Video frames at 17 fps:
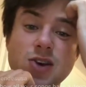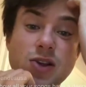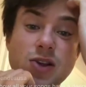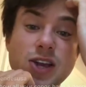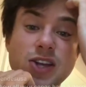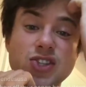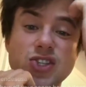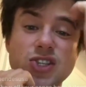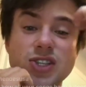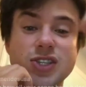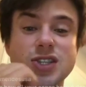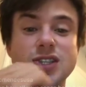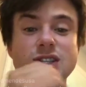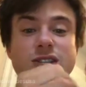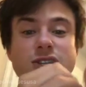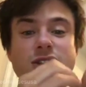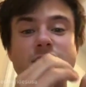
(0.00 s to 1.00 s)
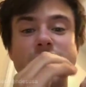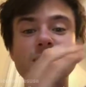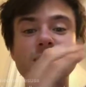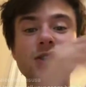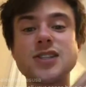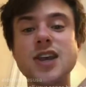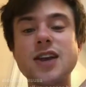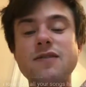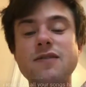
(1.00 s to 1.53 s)
like Jesus is like
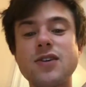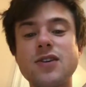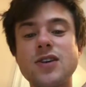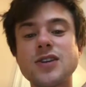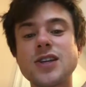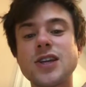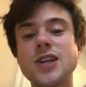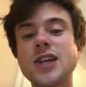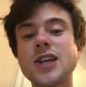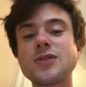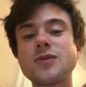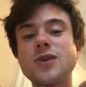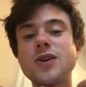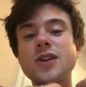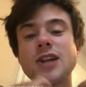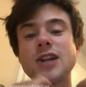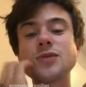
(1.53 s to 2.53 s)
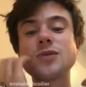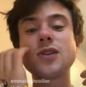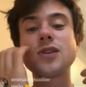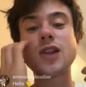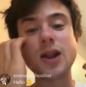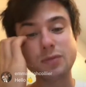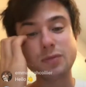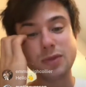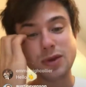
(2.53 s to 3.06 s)
the savior. He's like that's what
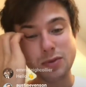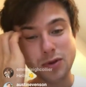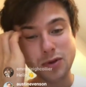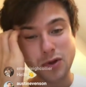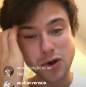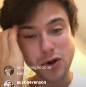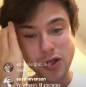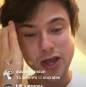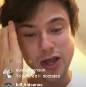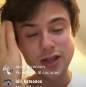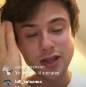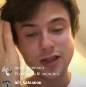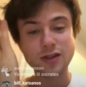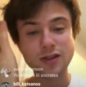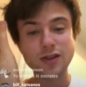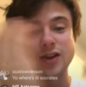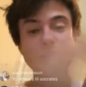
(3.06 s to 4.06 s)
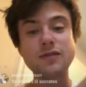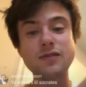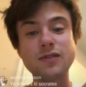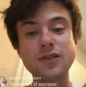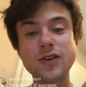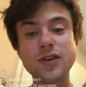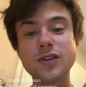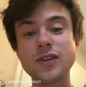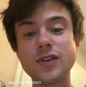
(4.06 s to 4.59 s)
a lot of people are like. They're looking
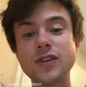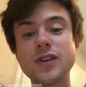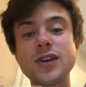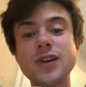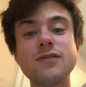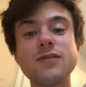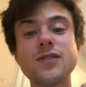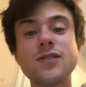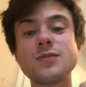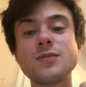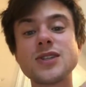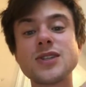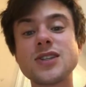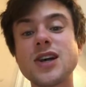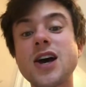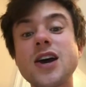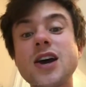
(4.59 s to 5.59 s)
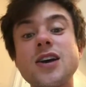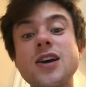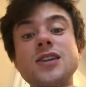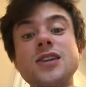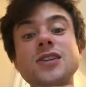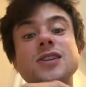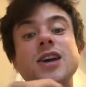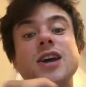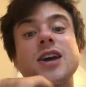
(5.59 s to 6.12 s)
for the Messiah.
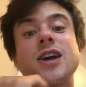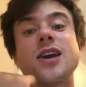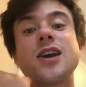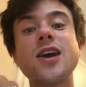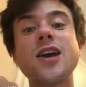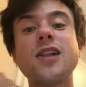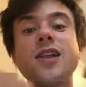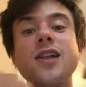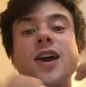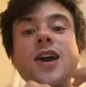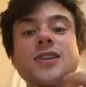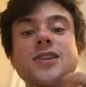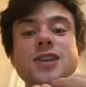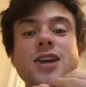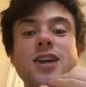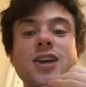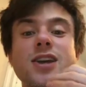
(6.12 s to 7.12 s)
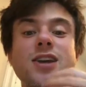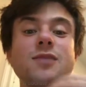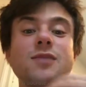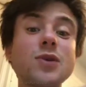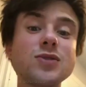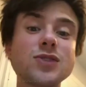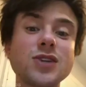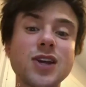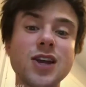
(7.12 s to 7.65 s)
And it's like LA is like
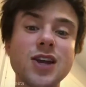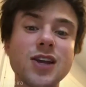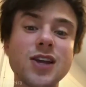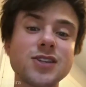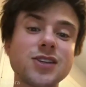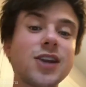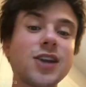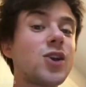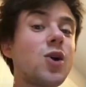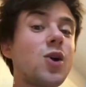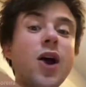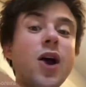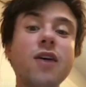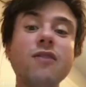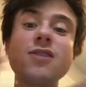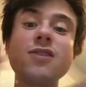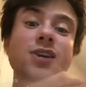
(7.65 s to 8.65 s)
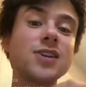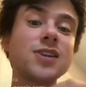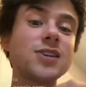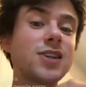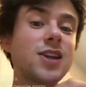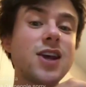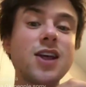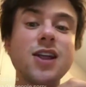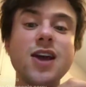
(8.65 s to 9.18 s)
in music at least like everything
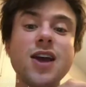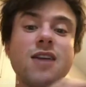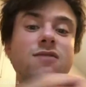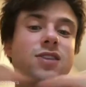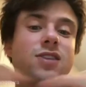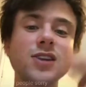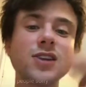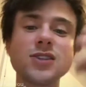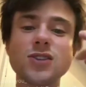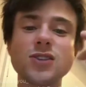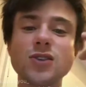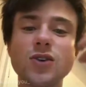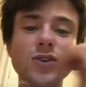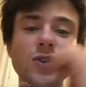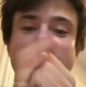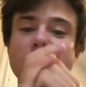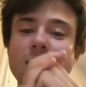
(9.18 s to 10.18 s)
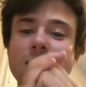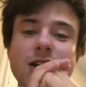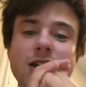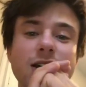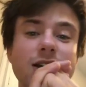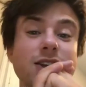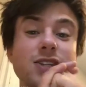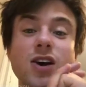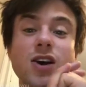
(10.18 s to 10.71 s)
is in LA. Everything is gold in
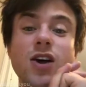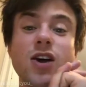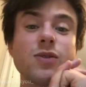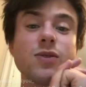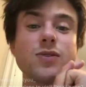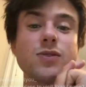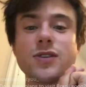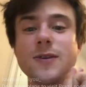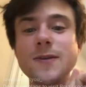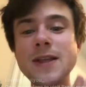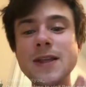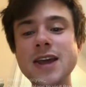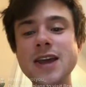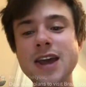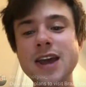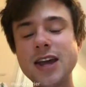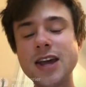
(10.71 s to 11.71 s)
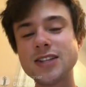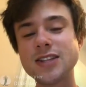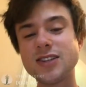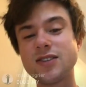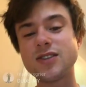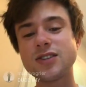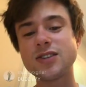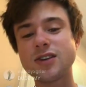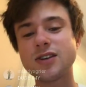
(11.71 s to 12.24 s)
LA. Like it's Hollywood. And
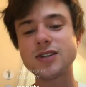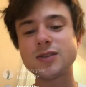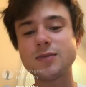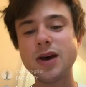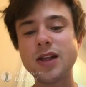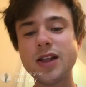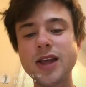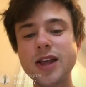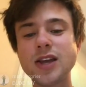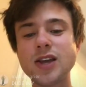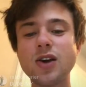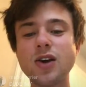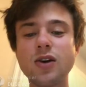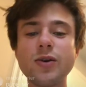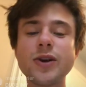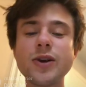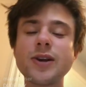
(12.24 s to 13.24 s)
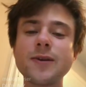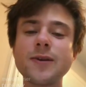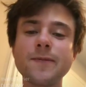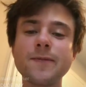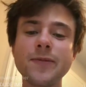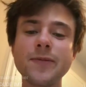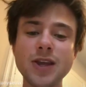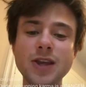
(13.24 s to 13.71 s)
so the song's about like going